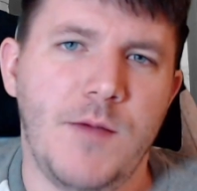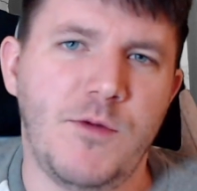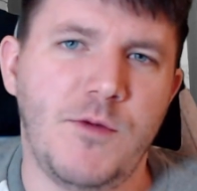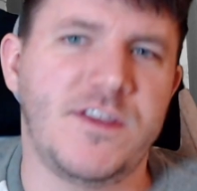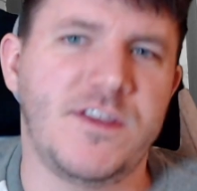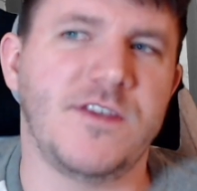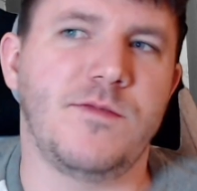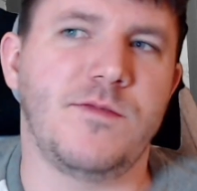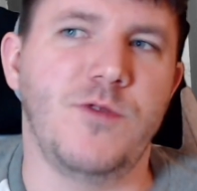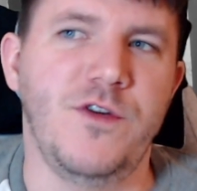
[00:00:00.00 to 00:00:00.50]

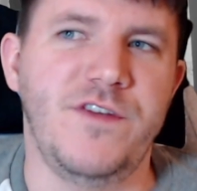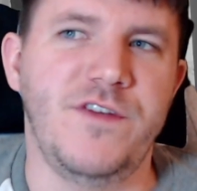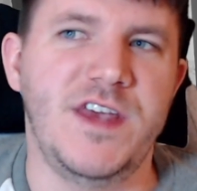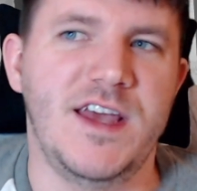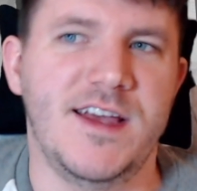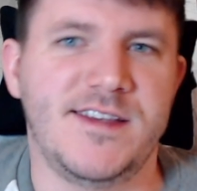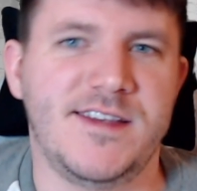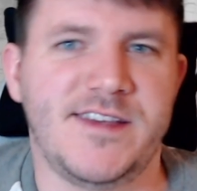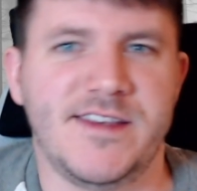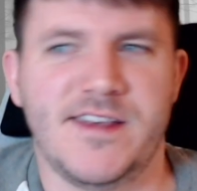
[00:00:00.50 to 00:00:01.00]
What this
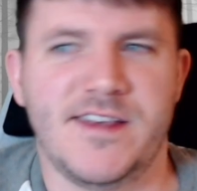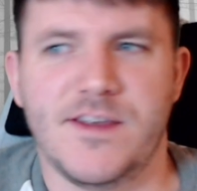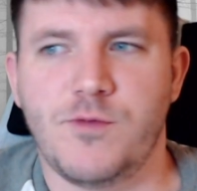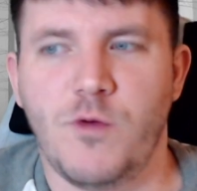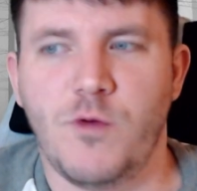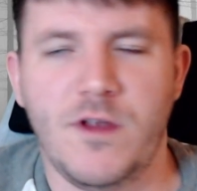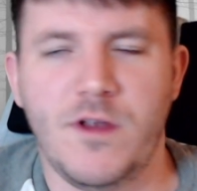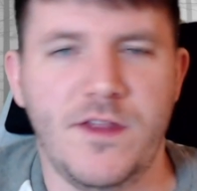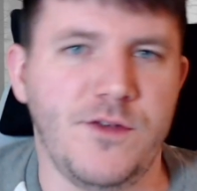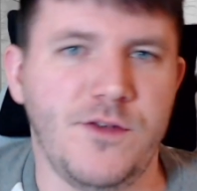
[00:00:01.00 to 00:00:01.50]
movie is, is
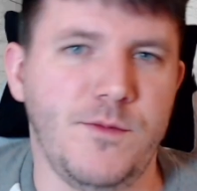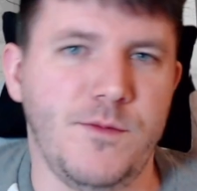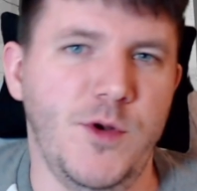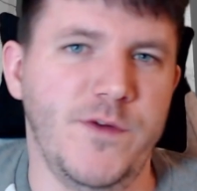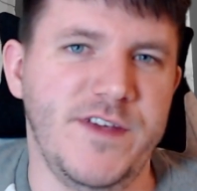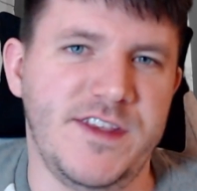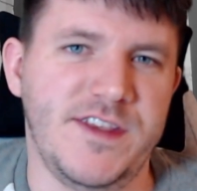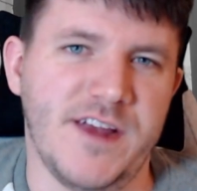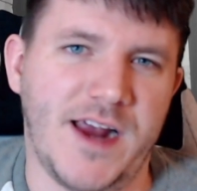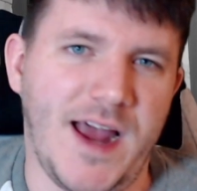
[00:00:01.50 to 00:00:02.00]
it's one of those
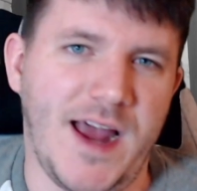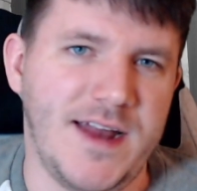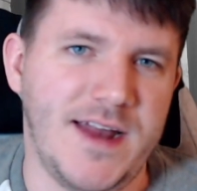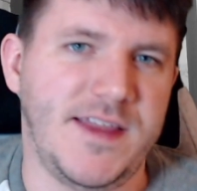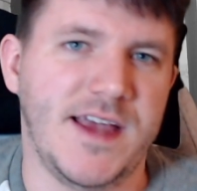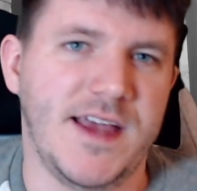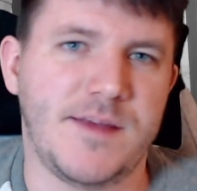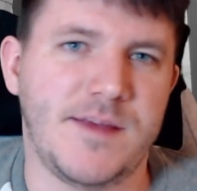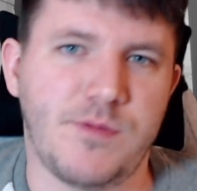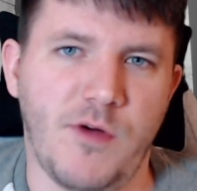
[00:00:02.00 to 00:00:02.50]
movies that kind
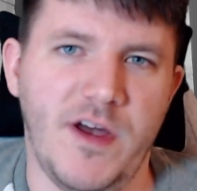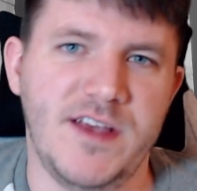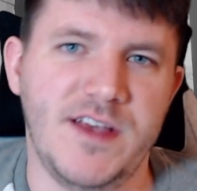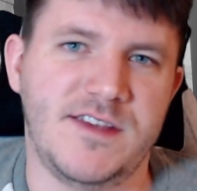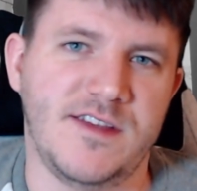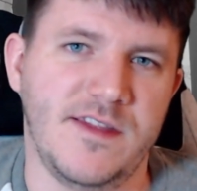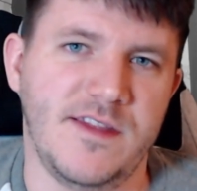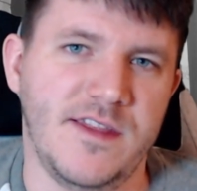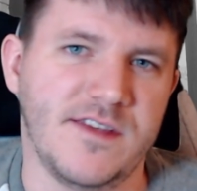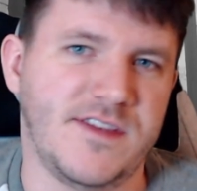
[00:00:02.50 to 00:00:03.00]
of takes
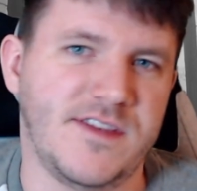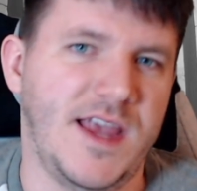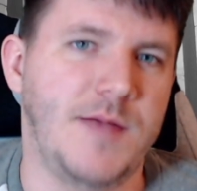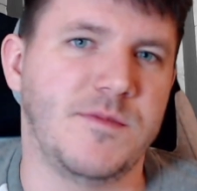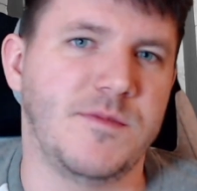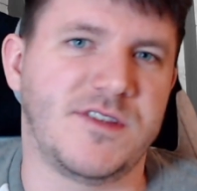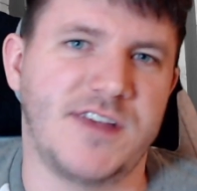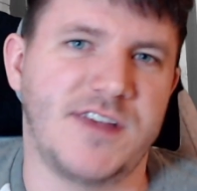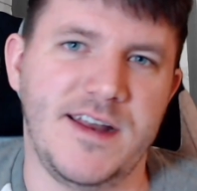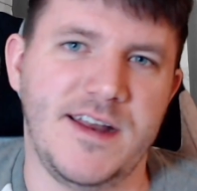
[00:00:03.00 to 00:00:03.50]
place in the
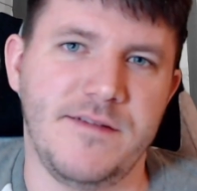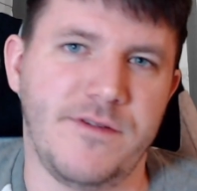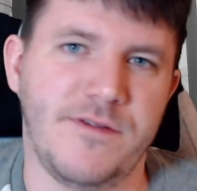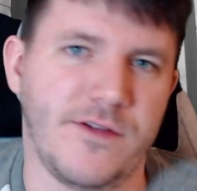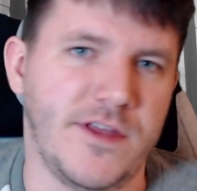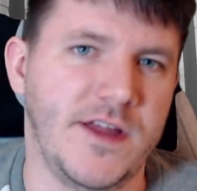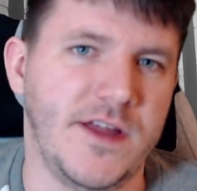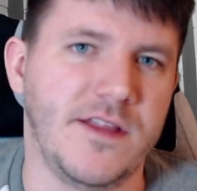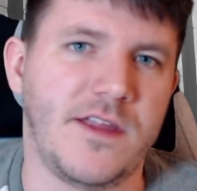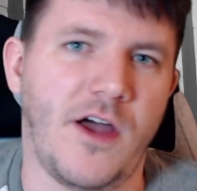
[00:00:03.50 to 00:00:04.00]
same setting
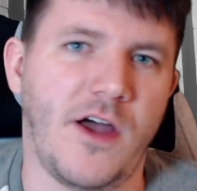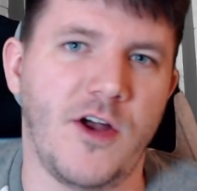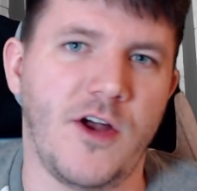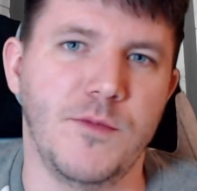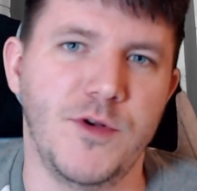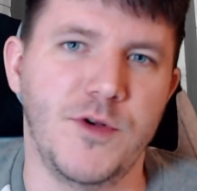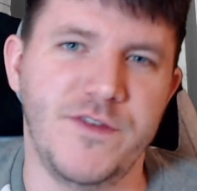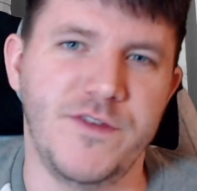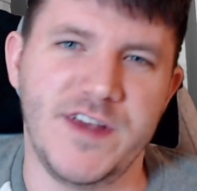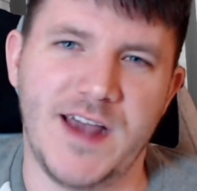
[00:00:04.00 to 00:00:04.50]
for the
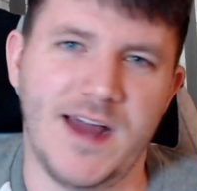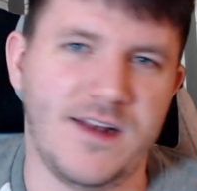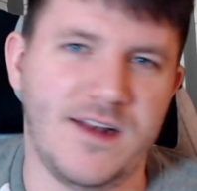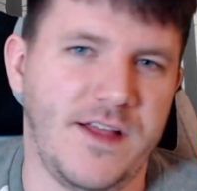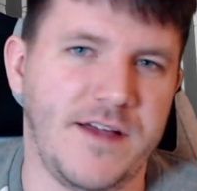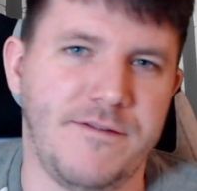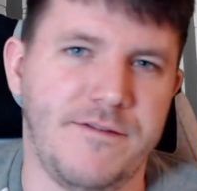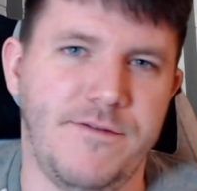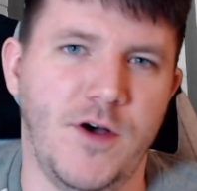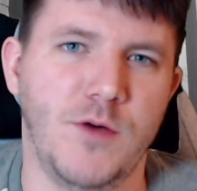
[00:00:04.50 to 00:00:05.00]
entire movie, kind
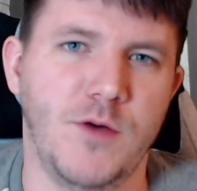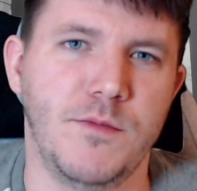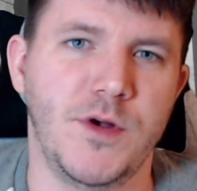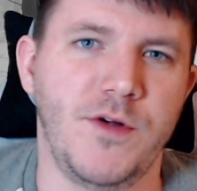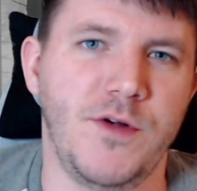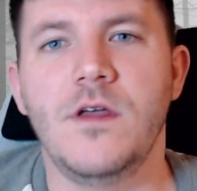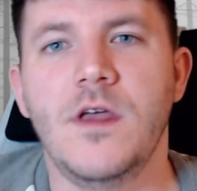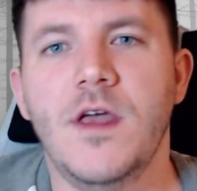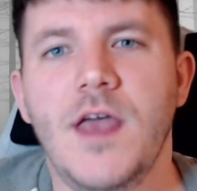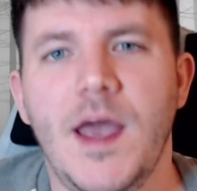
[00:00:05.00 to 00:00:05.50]
of like Phone
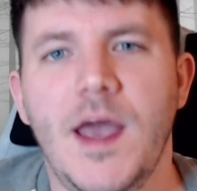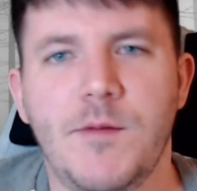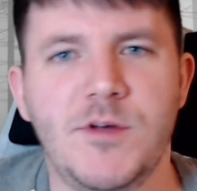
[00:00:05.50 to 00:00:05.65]
Booth.